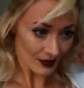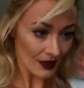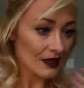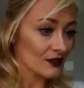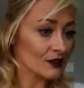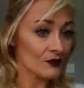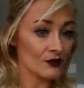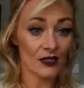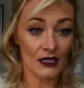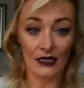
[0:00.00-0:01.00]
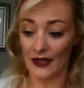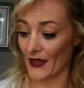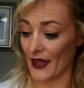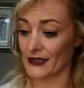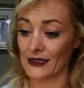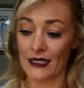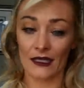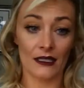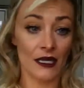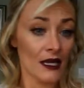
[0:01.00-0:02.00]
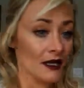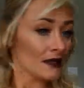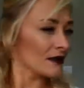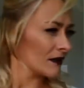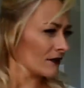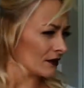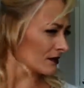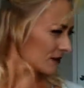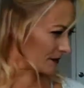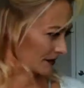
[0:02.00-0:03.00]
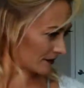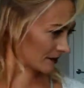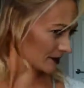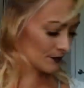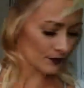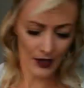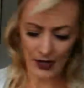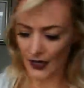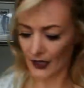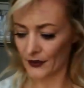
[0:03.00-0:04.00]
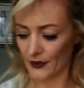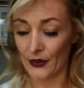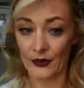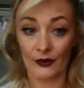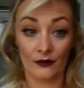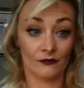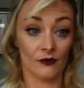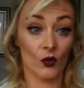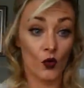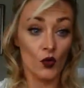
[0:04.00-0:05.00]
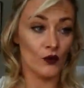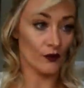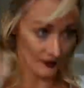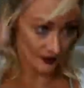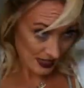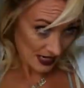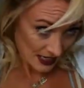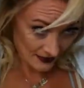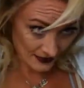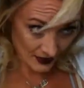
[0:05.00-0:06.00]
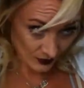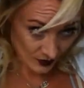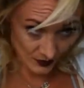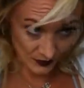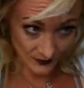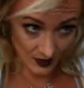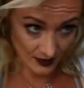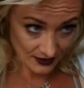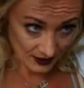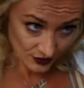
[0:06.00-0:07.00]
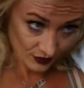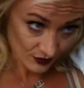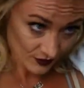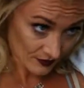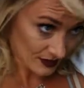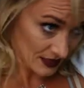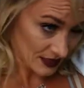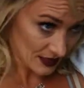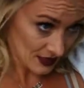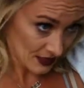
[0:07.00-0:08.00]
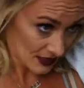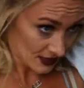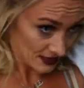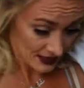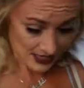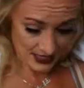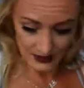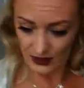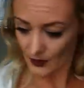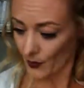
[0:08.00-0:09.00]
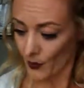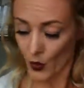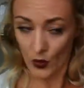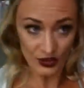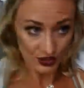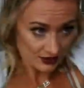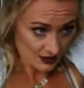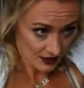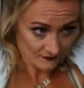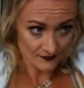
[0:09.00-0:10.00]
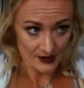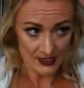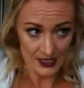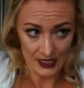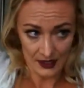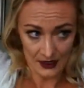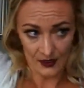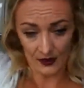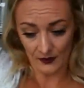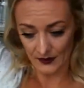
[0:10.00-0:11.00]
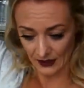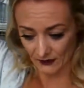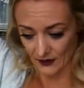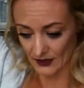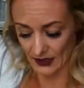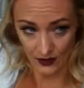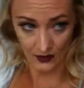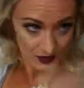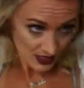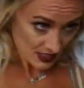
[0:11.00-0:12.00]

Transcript: Okay, so I'm just going to let that sit, give it a little bit of a spray, and then we're going to move on to the next portion of the hair. Take these out.